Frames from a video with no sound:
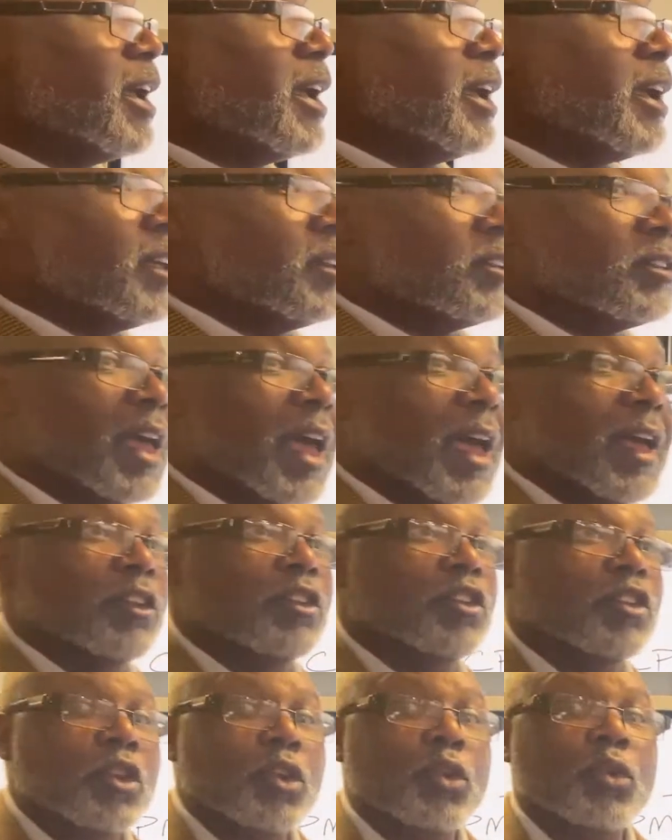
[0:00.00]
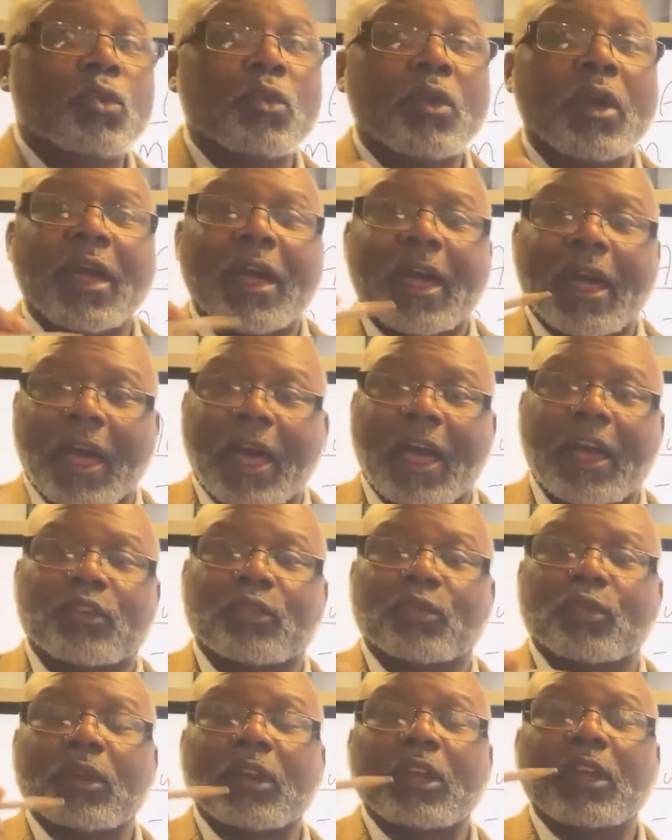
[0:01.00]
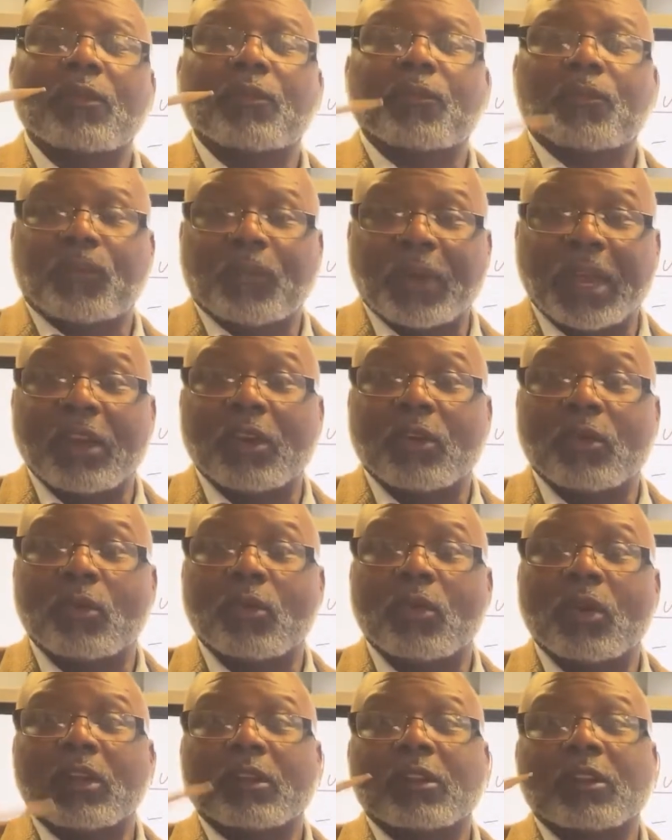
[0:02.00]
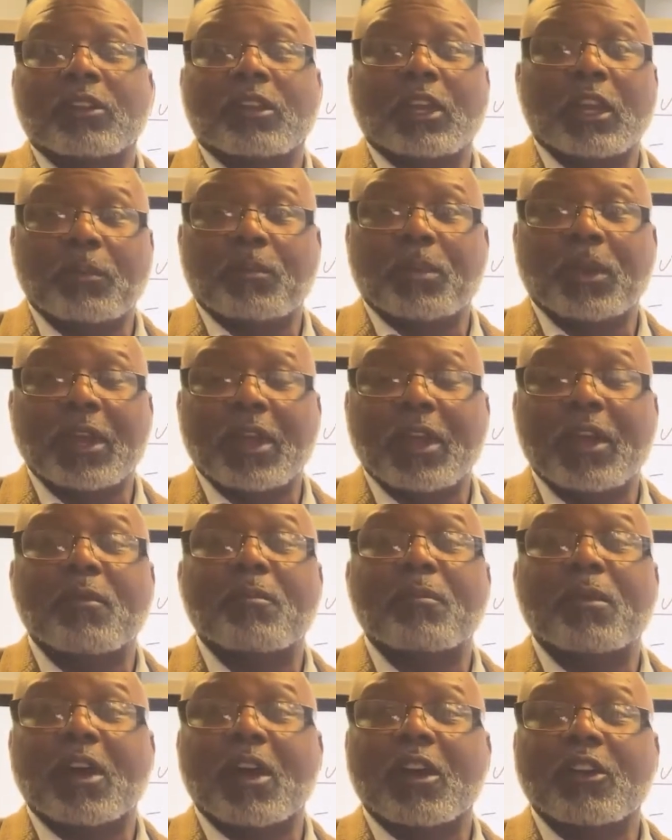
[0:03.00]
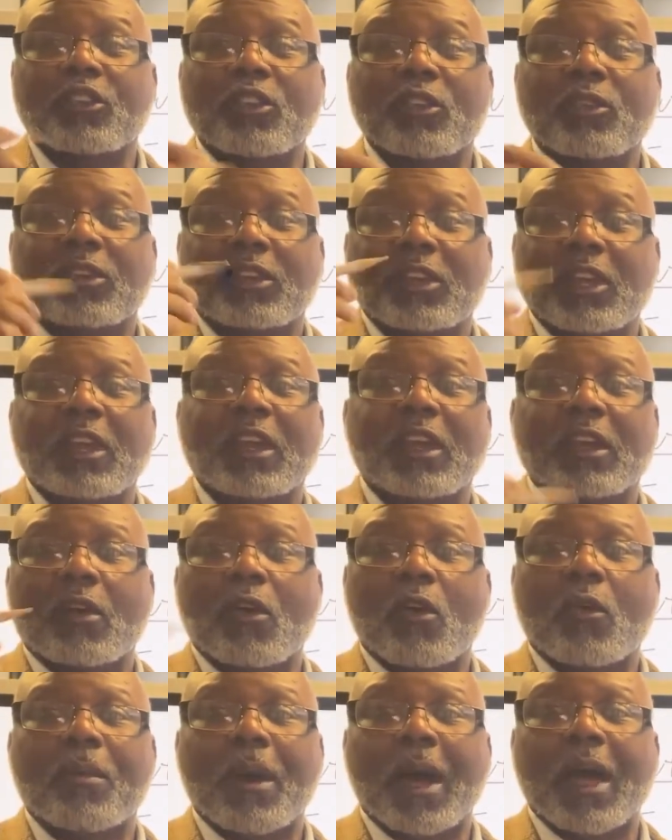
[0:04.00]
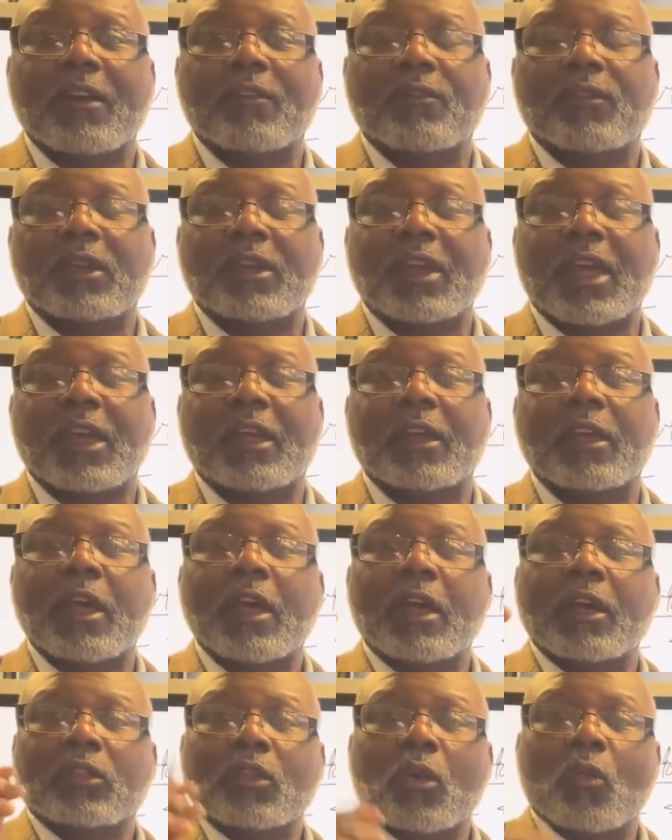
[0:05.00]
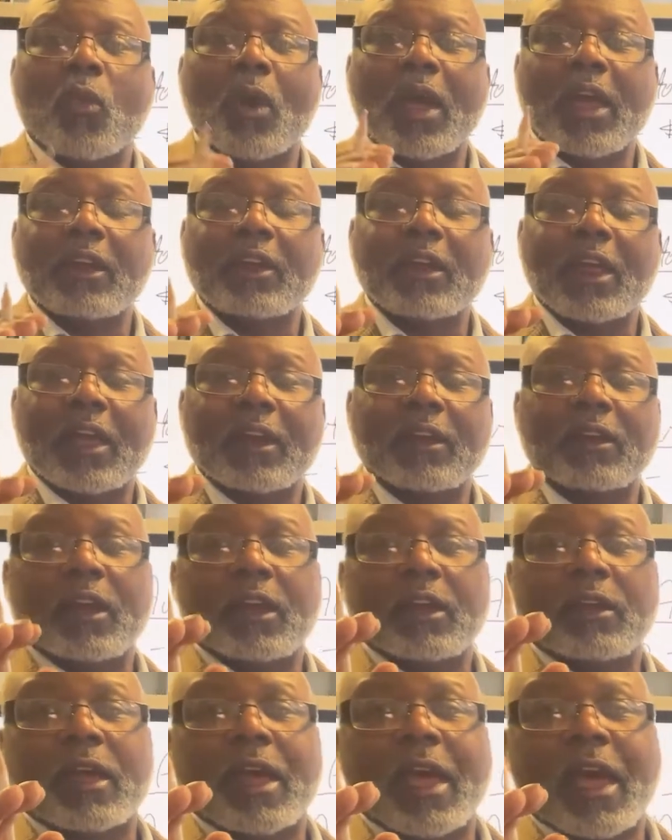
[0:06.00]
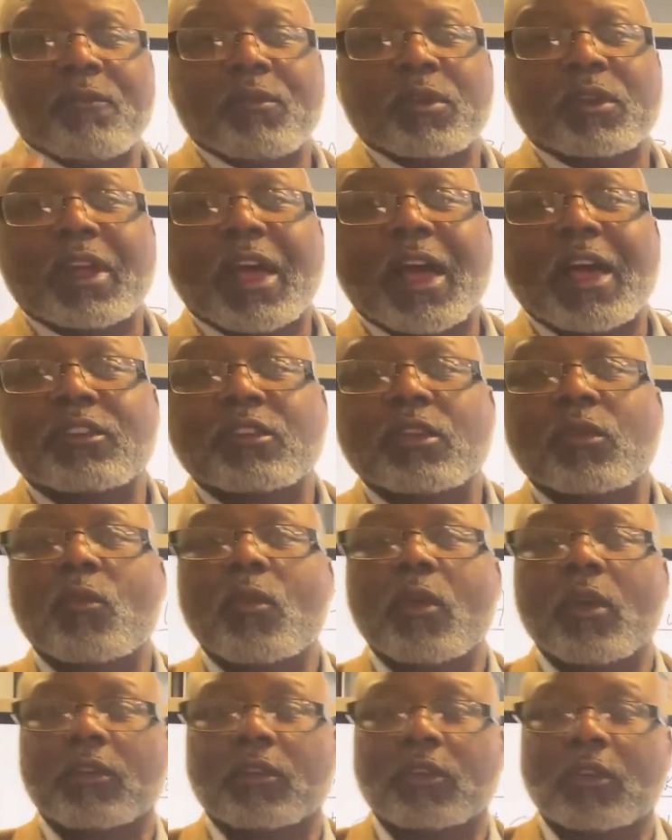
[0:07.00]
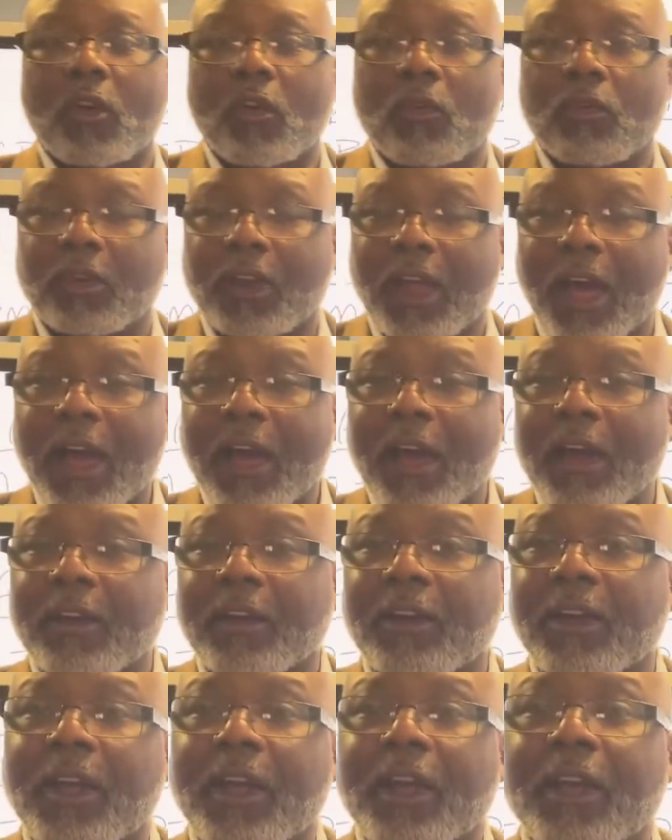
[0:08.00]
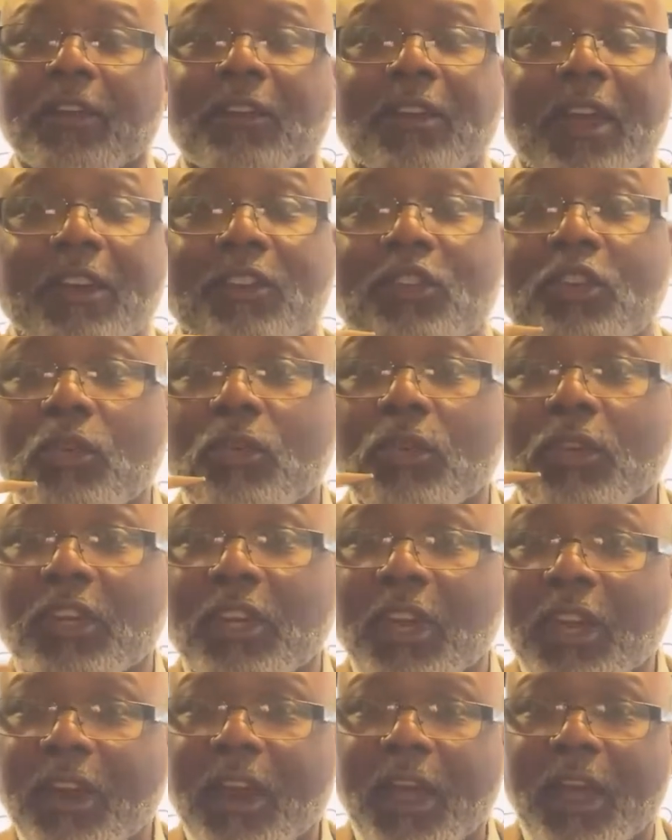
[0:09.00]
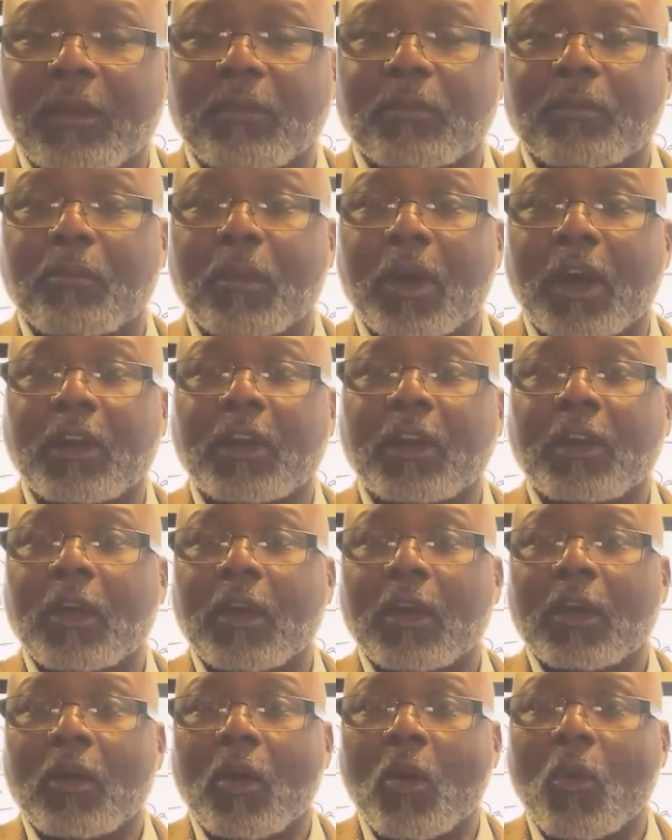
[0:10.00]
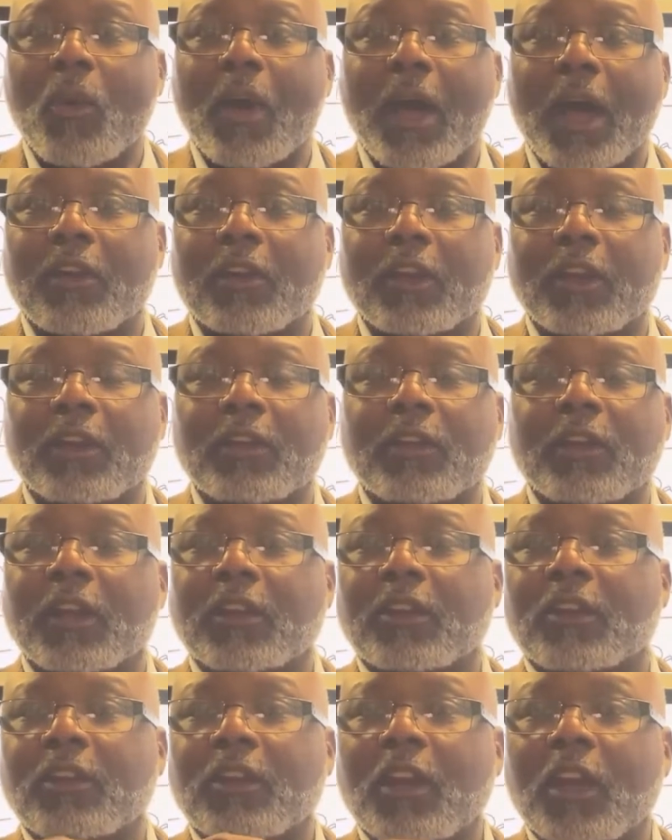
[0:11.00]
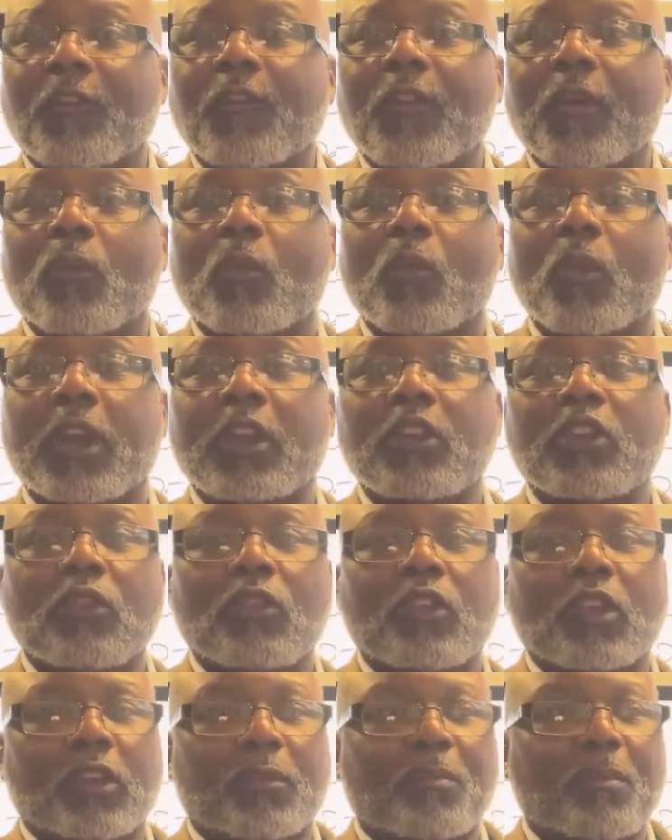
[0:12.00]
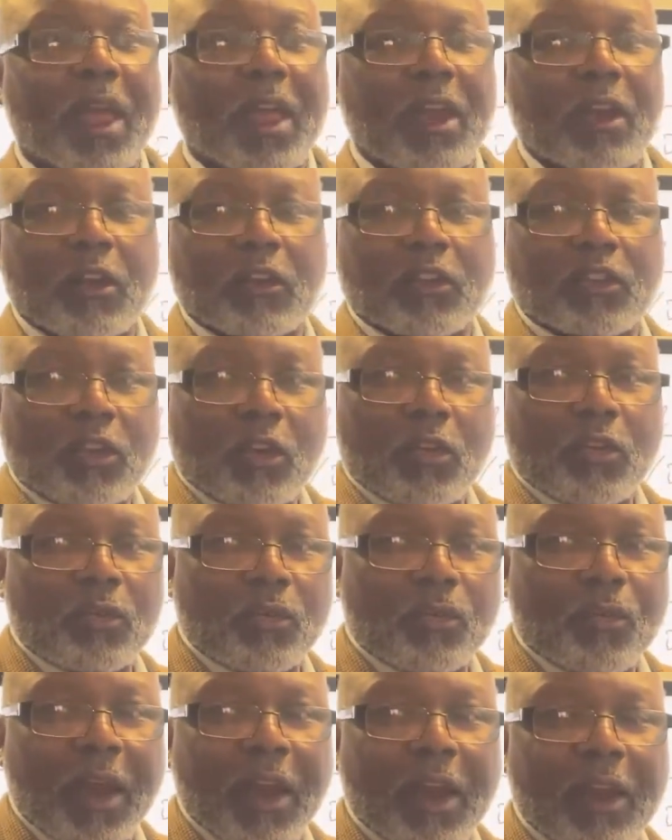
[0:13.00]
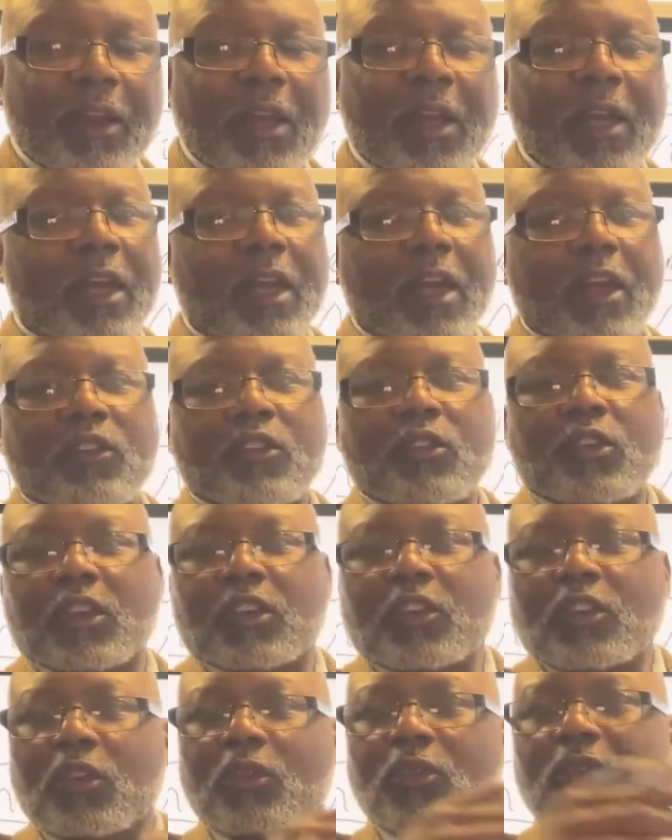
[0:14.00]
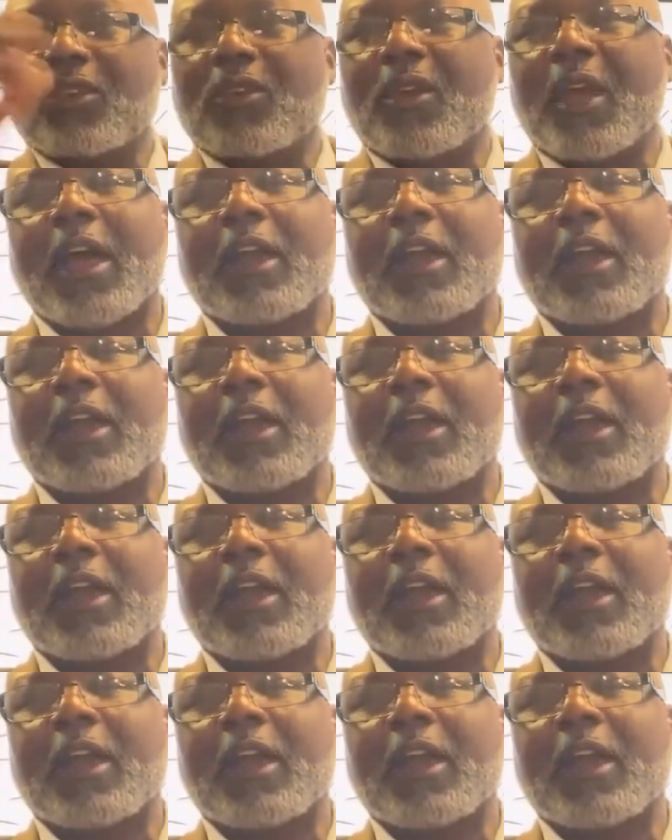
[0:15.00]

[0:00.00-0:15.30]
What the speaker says: is that you actually feel the CPM because you see it go by every day. The way that advertising works online is that you see that money go out, and it's different when you just paid a certain rate and you just knew you had